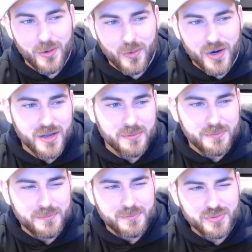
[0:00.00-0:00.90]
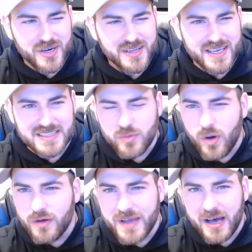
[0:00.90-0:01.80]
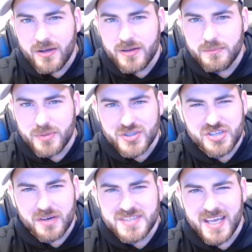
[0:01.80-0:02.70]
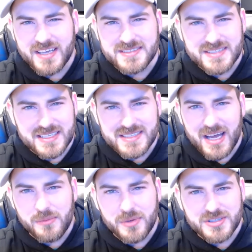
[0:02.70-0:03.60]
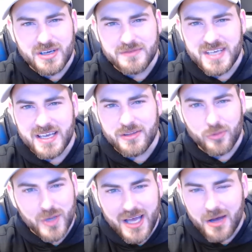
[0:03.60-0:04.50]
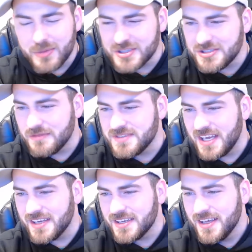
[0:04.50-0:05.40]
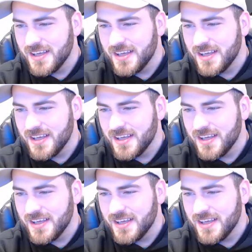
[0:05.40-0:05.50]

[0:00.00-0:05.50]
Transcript: We're going to bring like a 12-gallon bookshelf tank, a 6-gallon bookshelf tank, a 3-gallon bookshelf tank,